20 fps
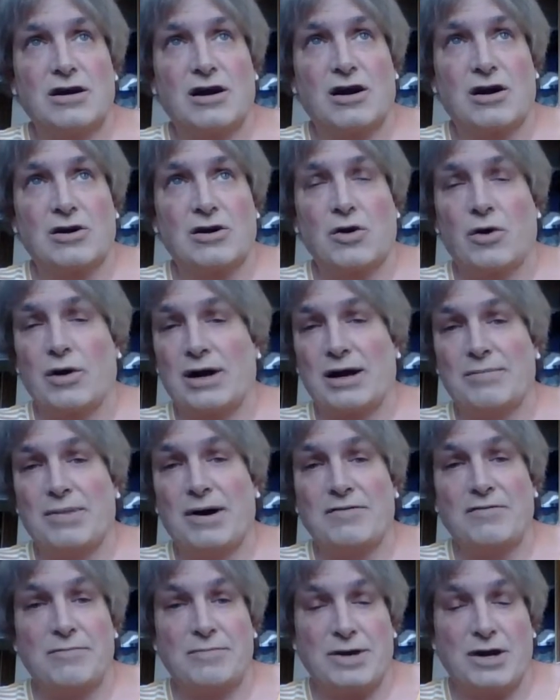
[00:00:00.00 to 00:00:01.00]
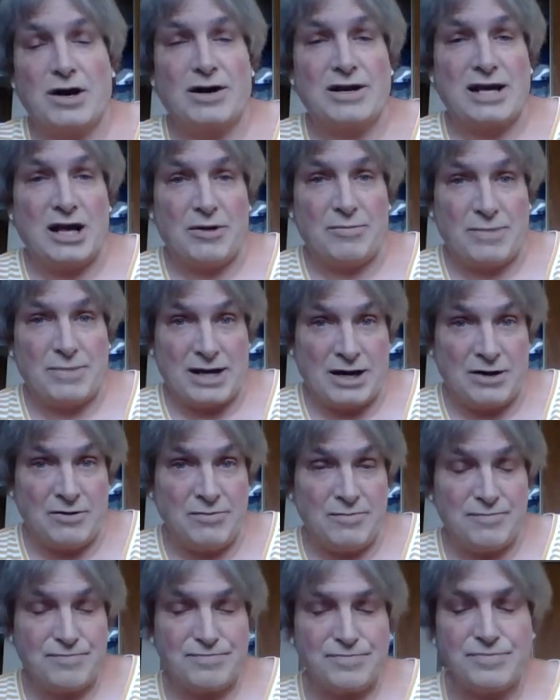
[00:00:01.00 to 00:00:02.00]
are going above and beyond to help me
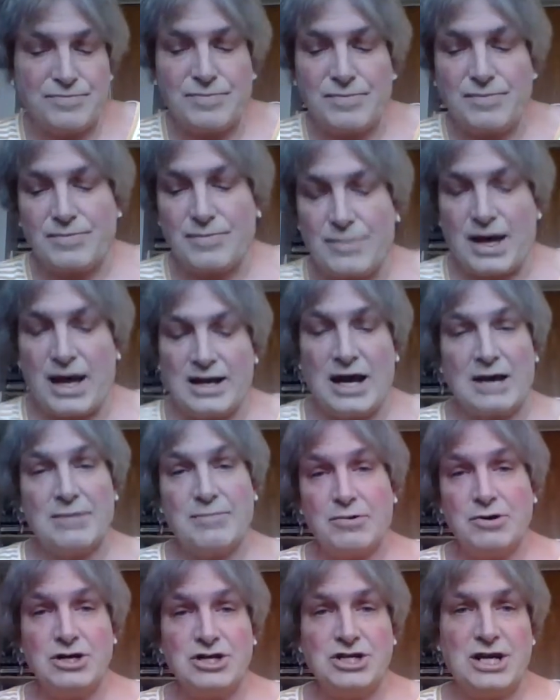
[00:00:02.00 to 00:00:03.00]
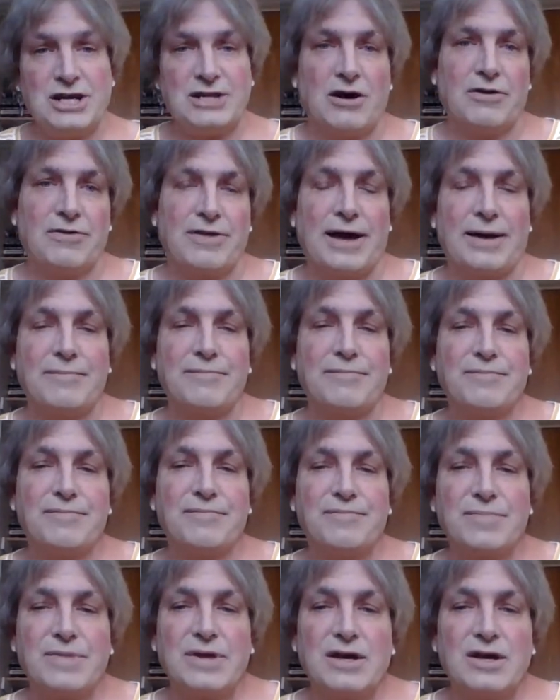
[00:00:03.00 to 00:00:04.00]
out. And I appreciate all that.
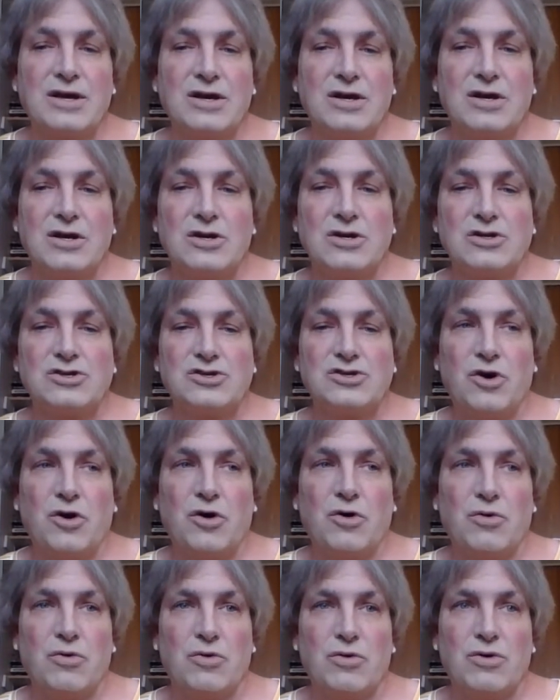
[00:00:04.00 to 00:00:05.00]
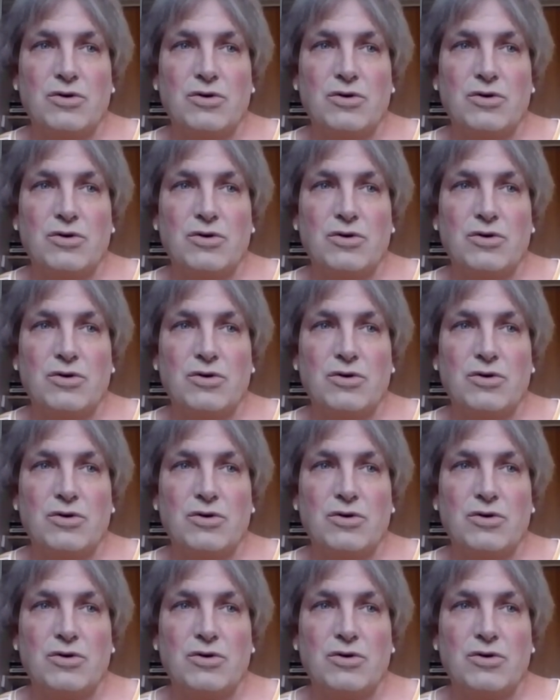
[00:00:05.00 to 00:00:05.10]
So